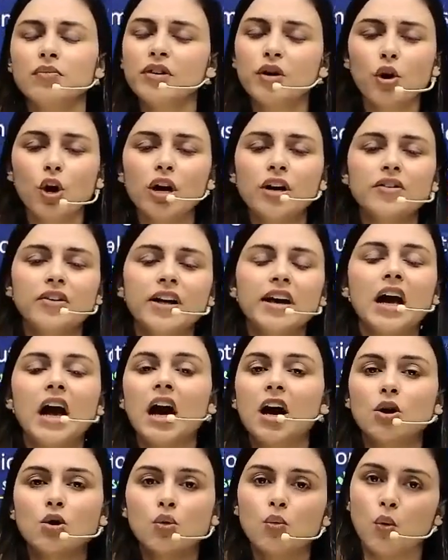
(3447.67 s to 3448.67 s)
we all drink
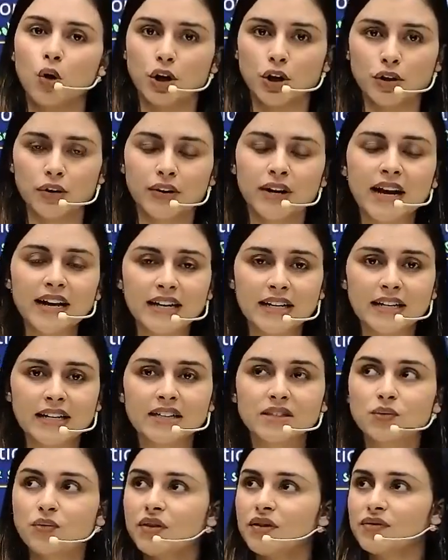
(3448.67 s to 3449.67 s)
ro water right
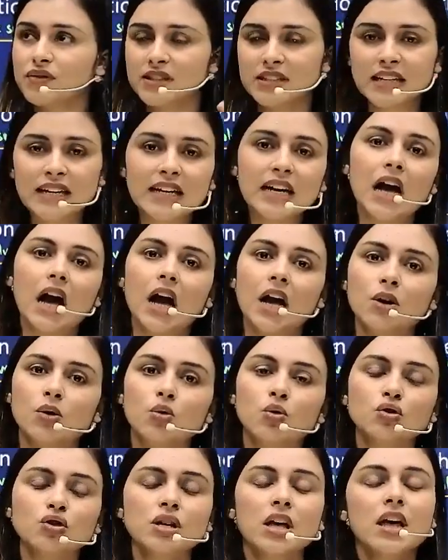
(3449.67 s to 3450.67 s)
yes we've seen
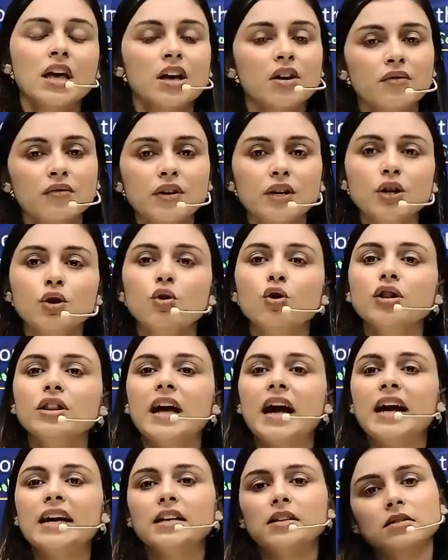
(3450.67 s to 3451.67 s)
ros we know
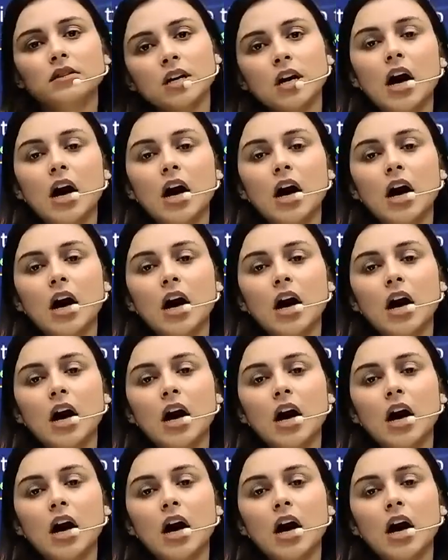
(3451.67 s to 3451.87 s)
that